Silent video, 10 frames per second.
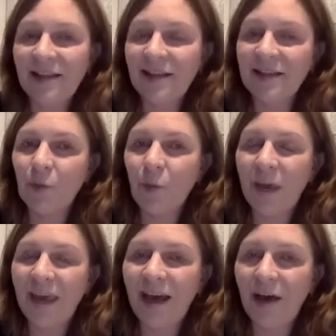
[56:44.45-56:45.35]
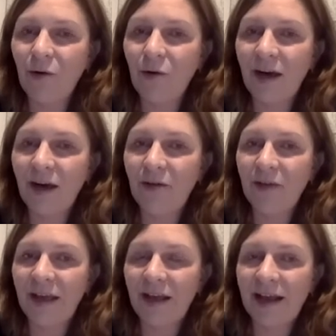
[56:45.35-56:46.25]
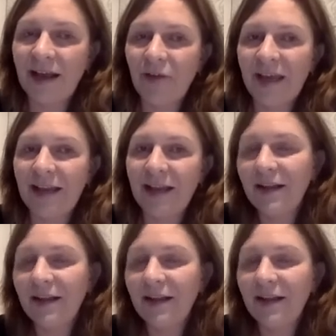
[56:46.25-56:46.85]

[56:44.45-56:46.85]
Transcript: that's the way how, how they kind of can